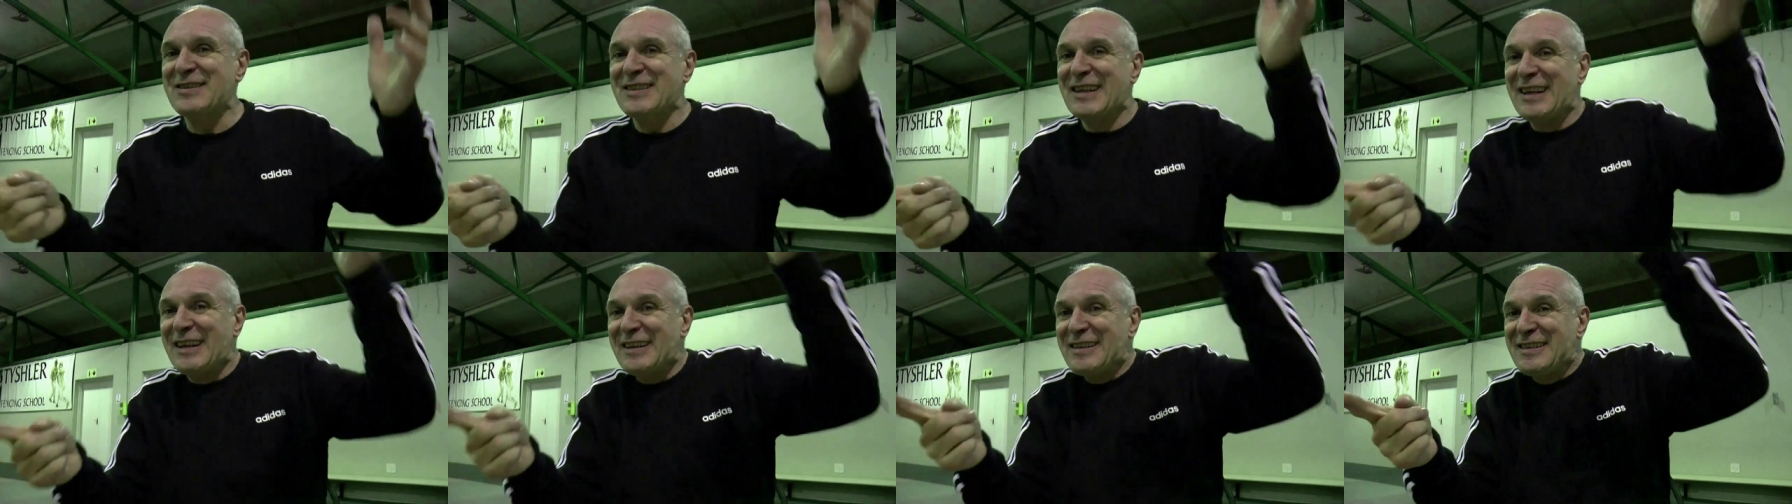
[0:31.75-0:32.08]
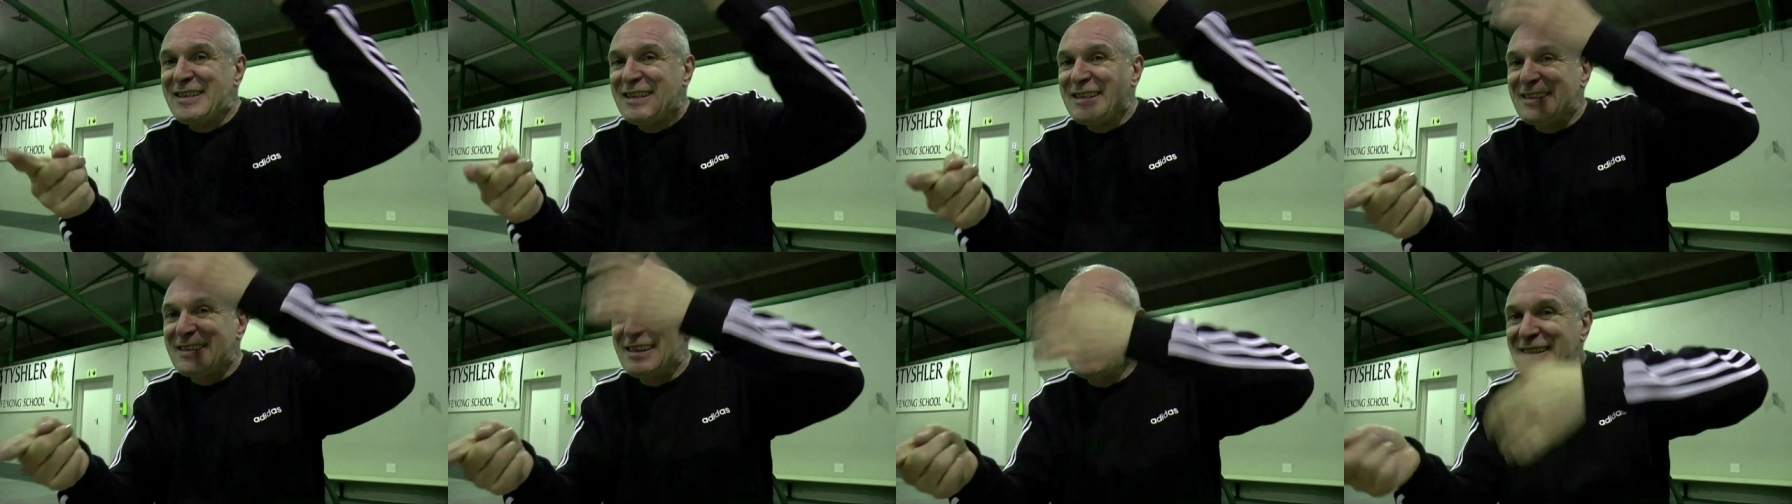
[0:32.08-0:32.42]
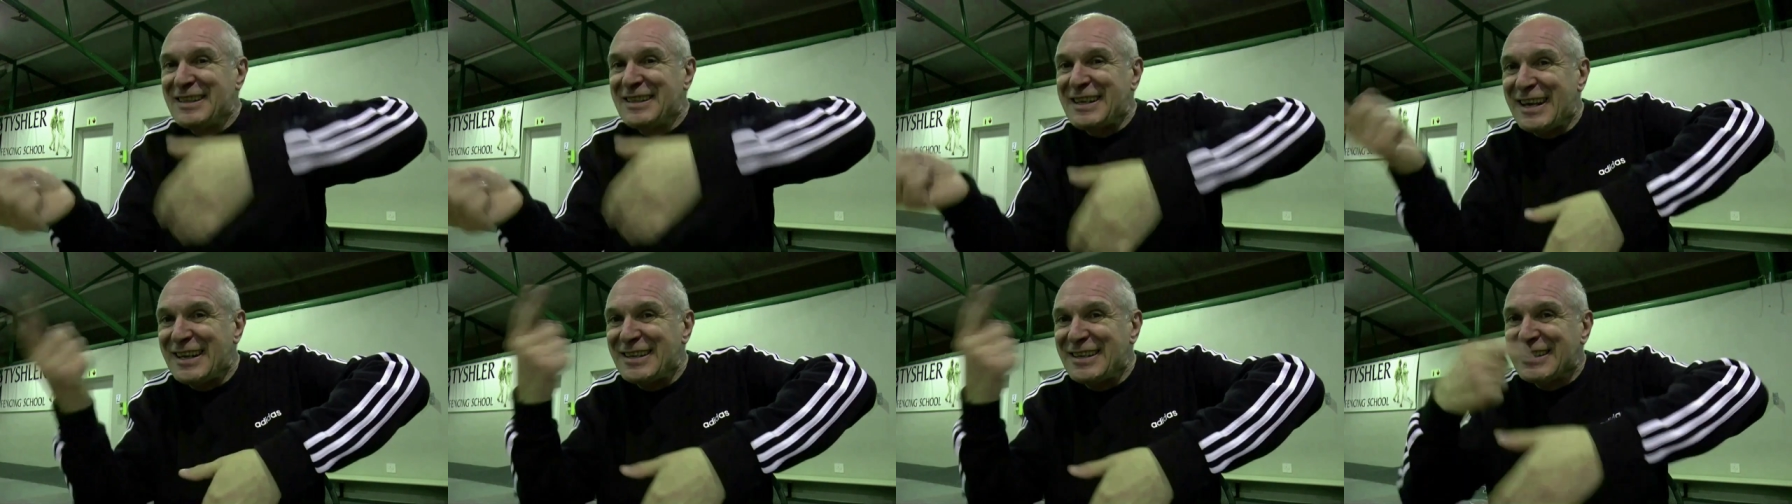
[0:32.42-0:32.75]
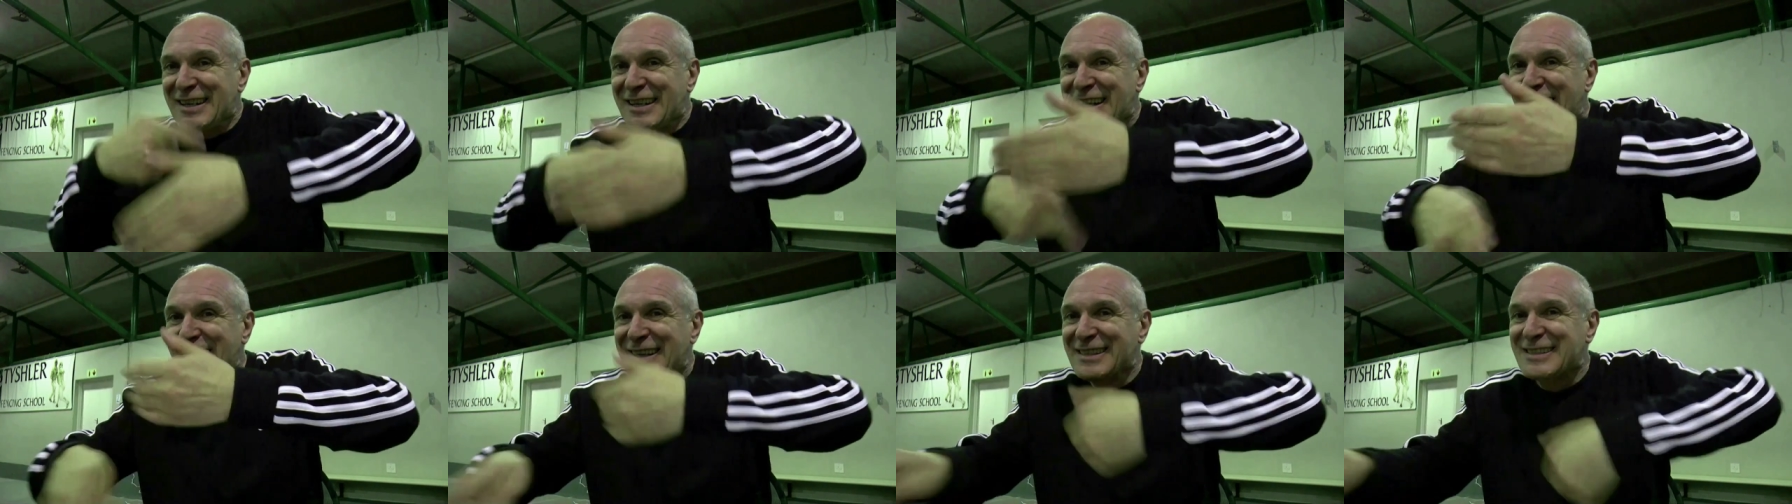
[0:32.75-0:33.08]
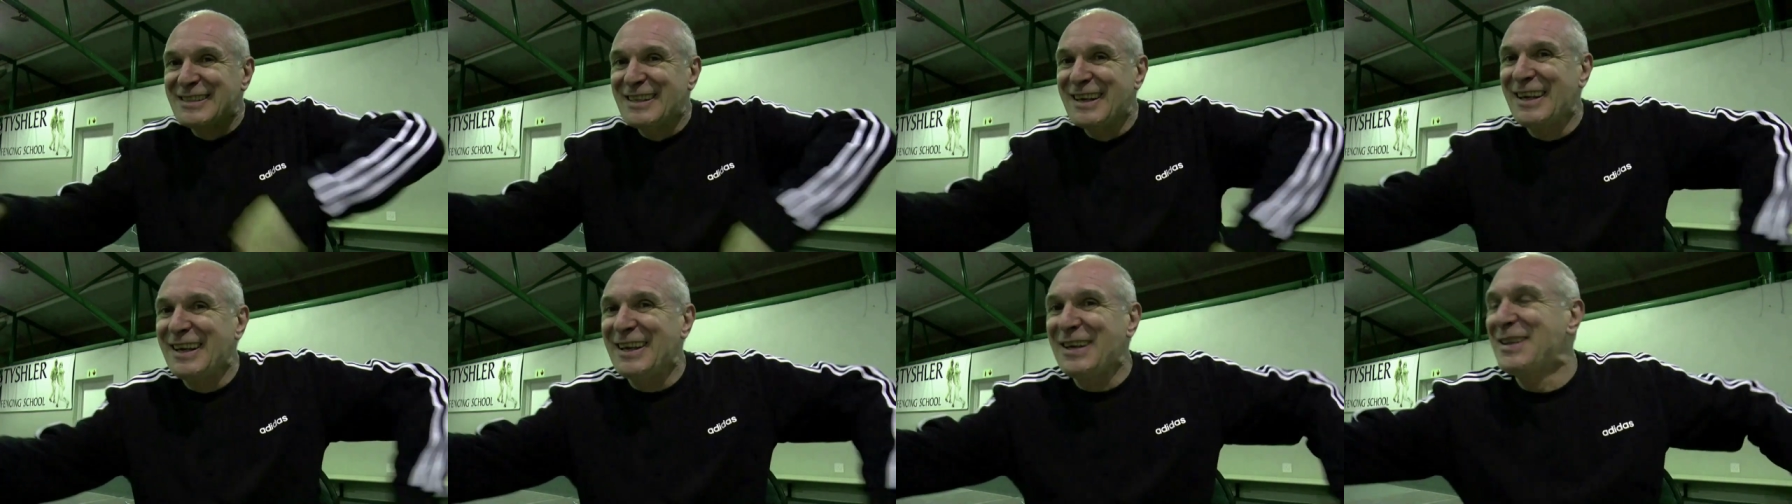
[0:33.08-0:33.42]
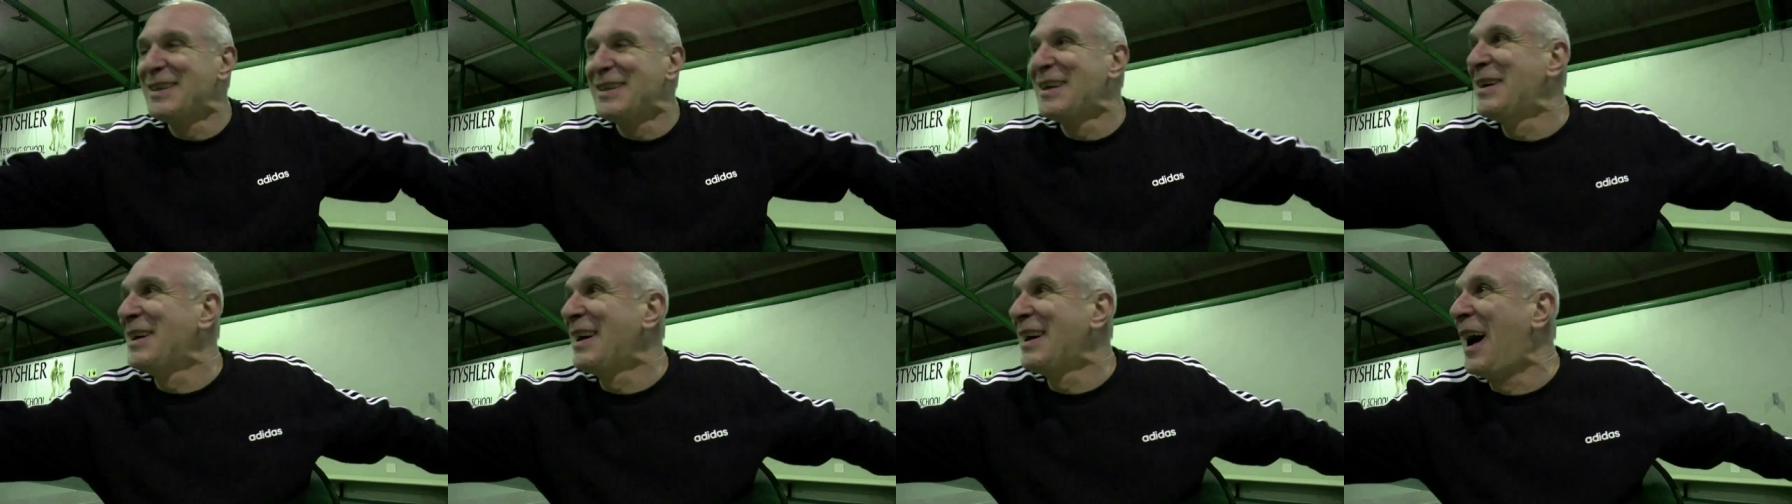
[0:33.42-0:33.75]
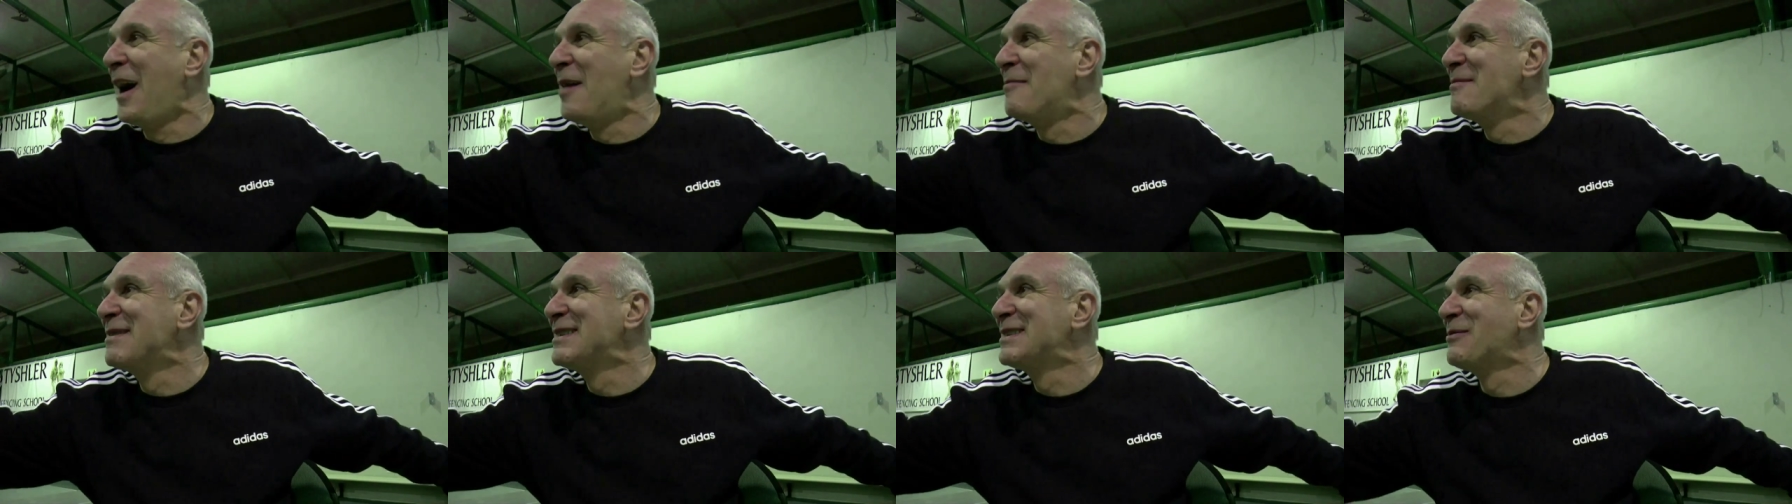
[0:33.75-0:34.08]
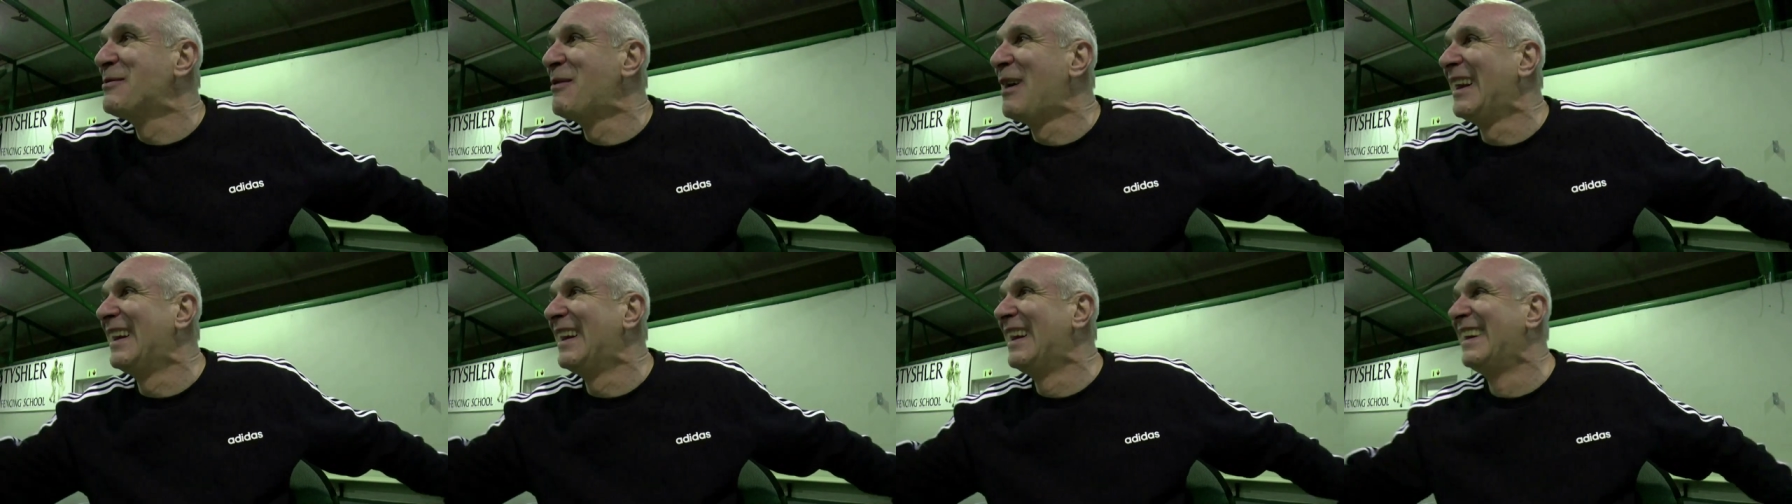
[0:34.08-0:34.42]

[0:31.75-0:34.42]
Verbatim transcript: then disengage against the, the arm as well.